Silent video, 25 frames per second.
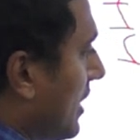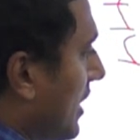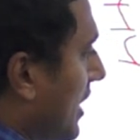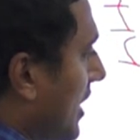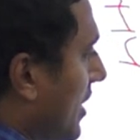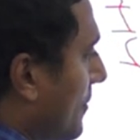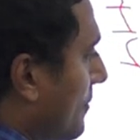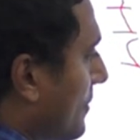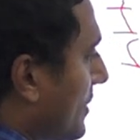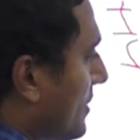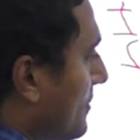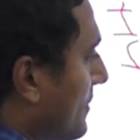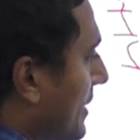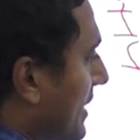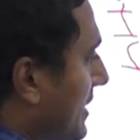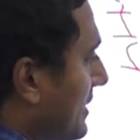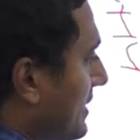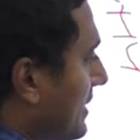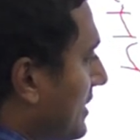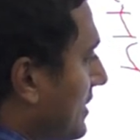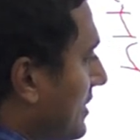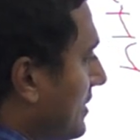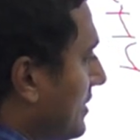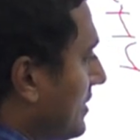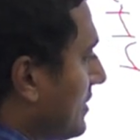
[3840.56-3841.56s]
Upper
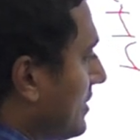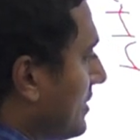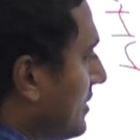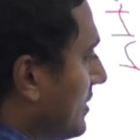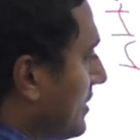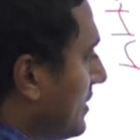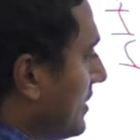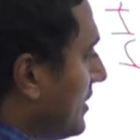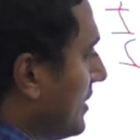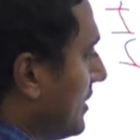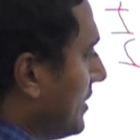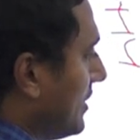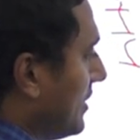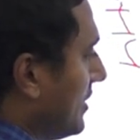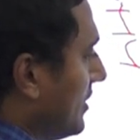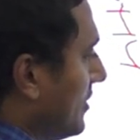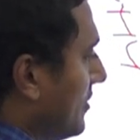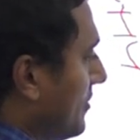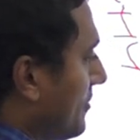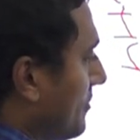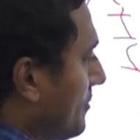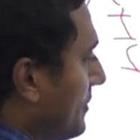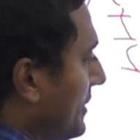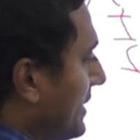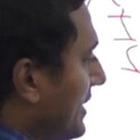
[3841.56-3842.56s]
mantle,
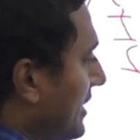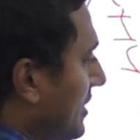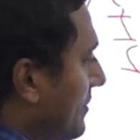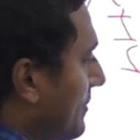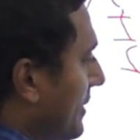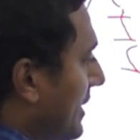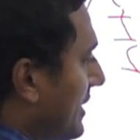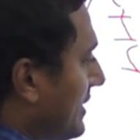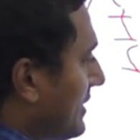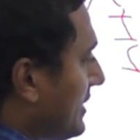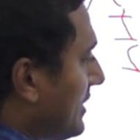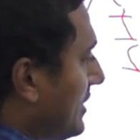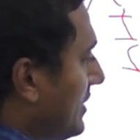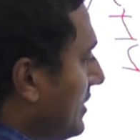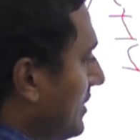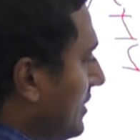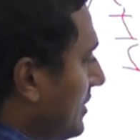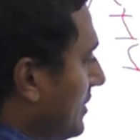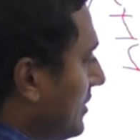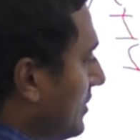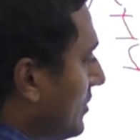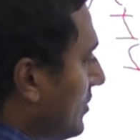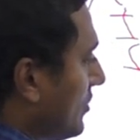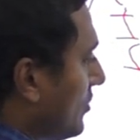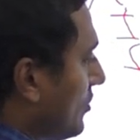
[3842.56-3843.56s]
middle mantle,
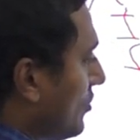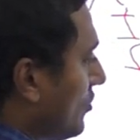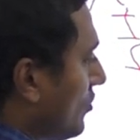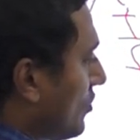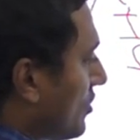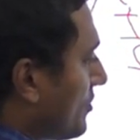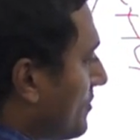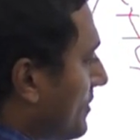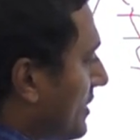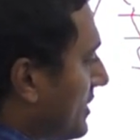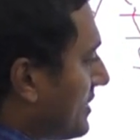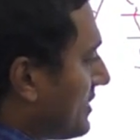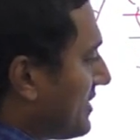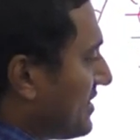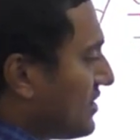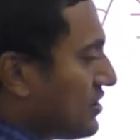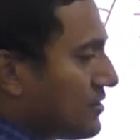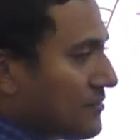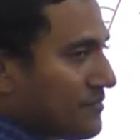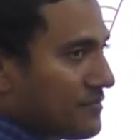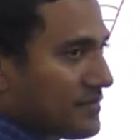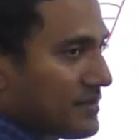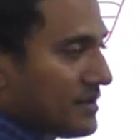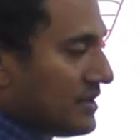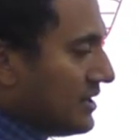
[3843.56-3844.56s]
lower mantle.
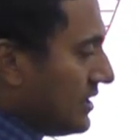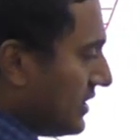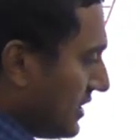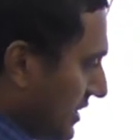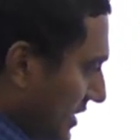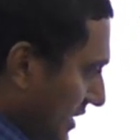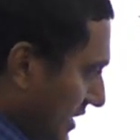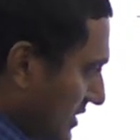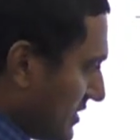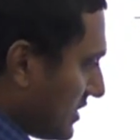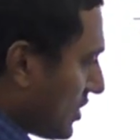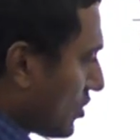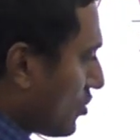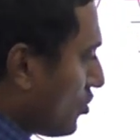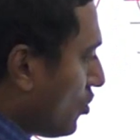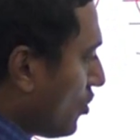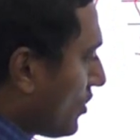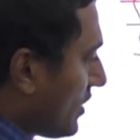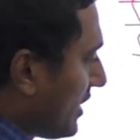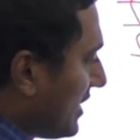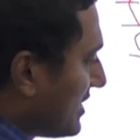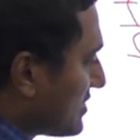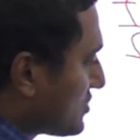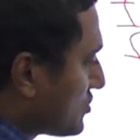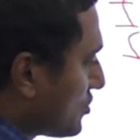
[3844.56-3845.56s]
In the
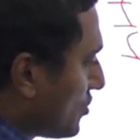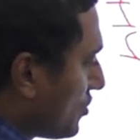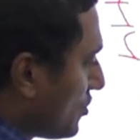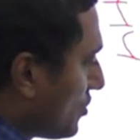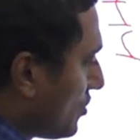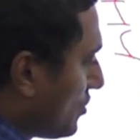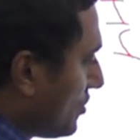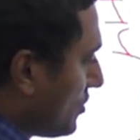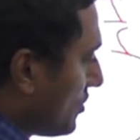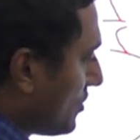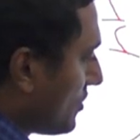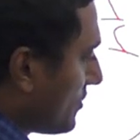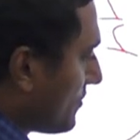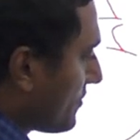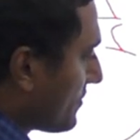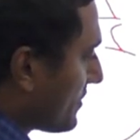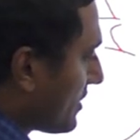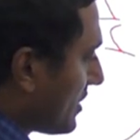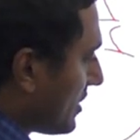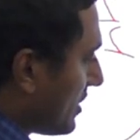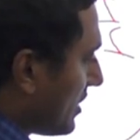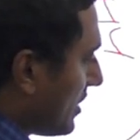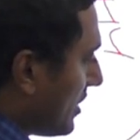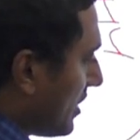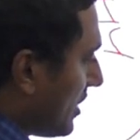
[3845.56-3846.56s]
core also,
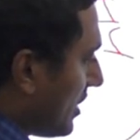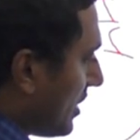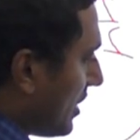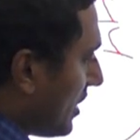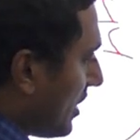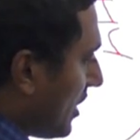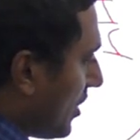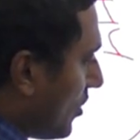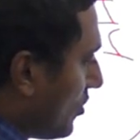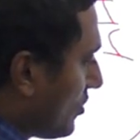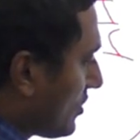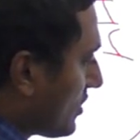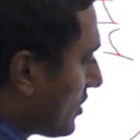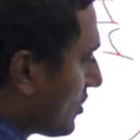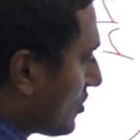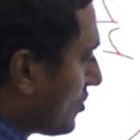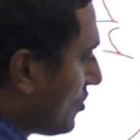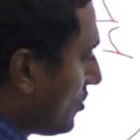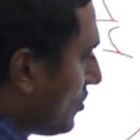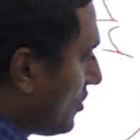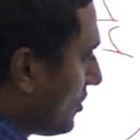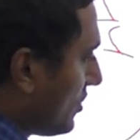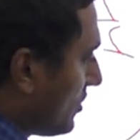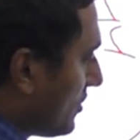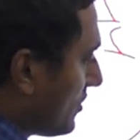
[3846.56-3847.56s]
outer
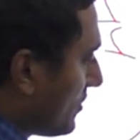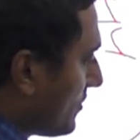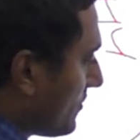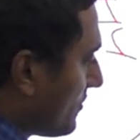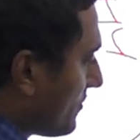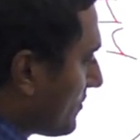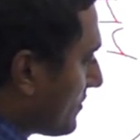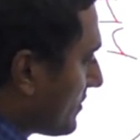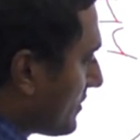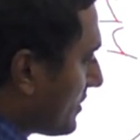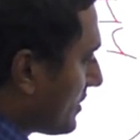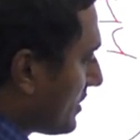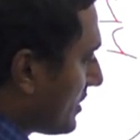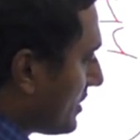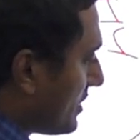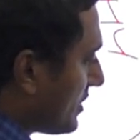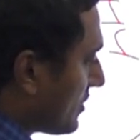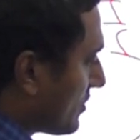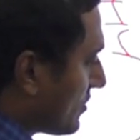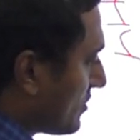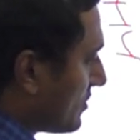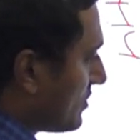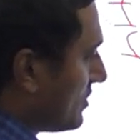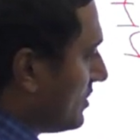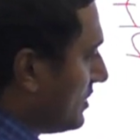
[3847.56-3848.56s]
core,
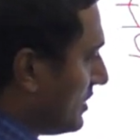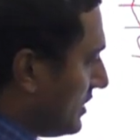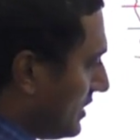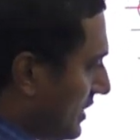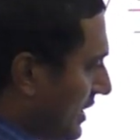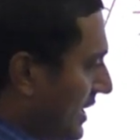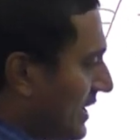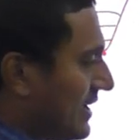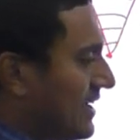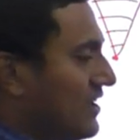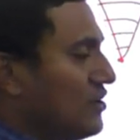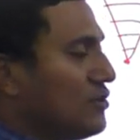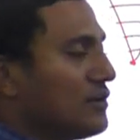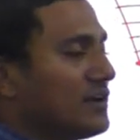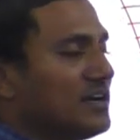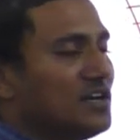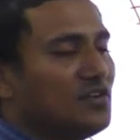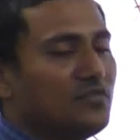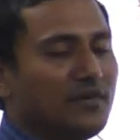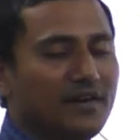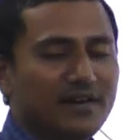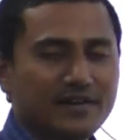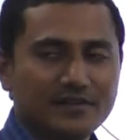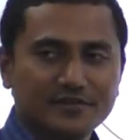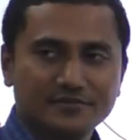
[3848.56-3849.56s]
again you can
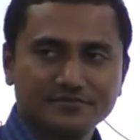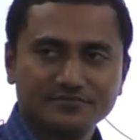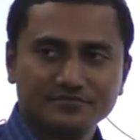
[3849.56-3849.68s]
divide.